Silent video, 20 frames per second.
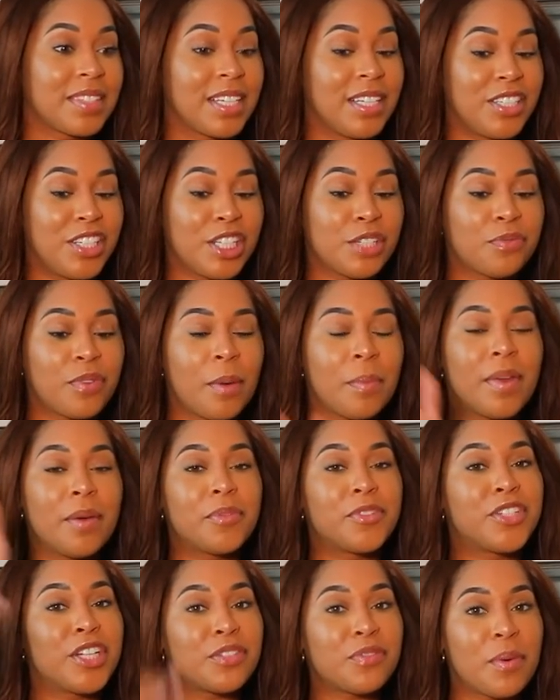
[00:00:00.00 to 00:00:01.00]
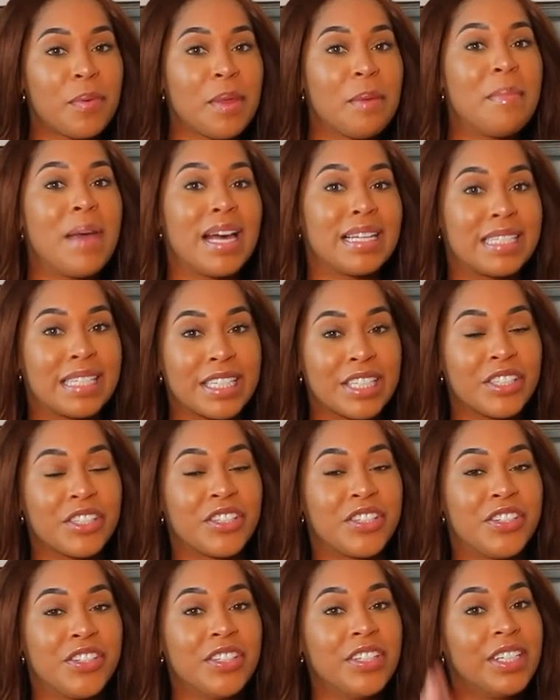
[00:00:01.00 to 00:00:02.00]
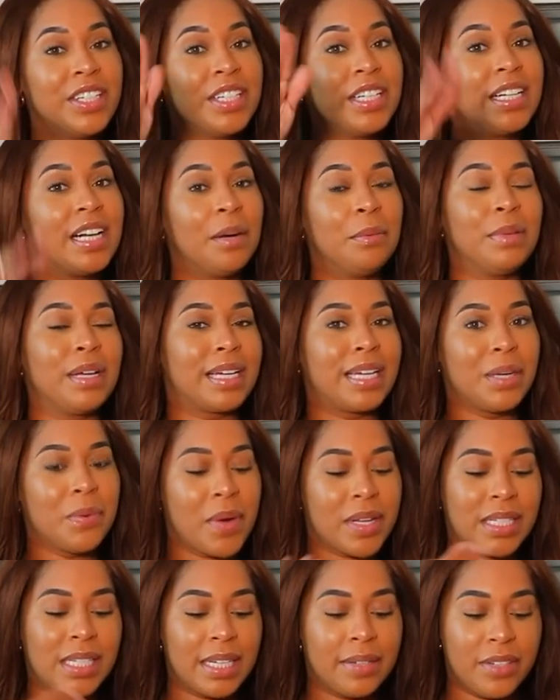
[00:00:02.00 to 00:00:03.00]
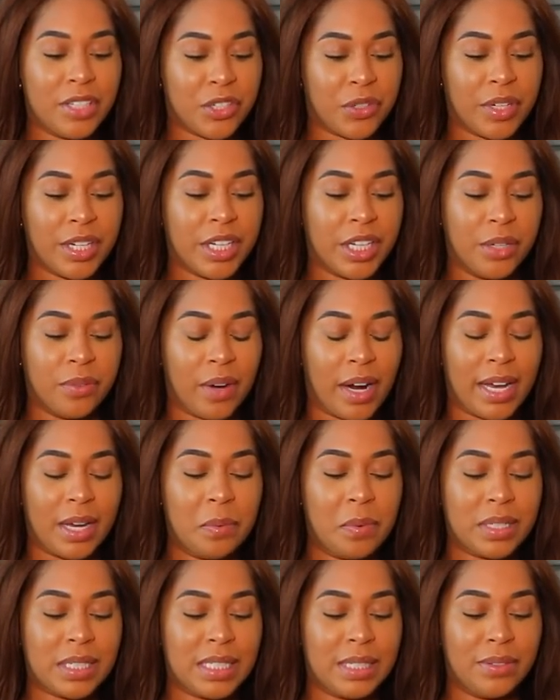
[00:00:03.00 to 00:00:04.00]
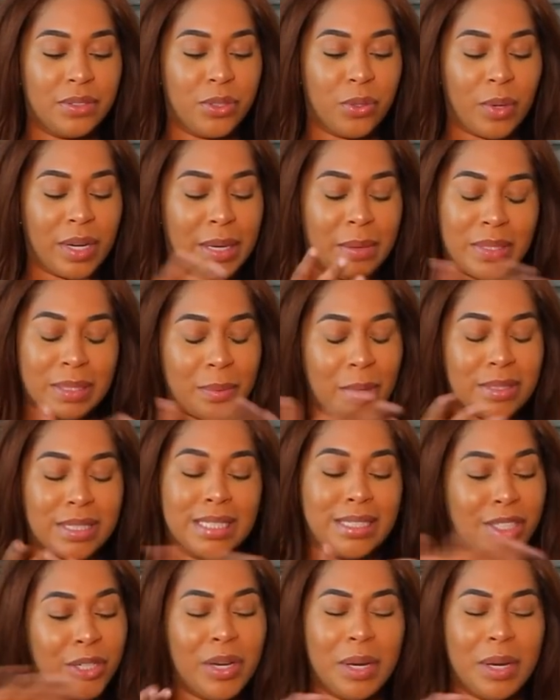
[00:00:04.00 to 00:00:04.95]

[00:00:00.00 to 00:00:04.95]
Just from the message. I'm like, he wasn't even treating you right. He wasn't even doing what he was supposed to do.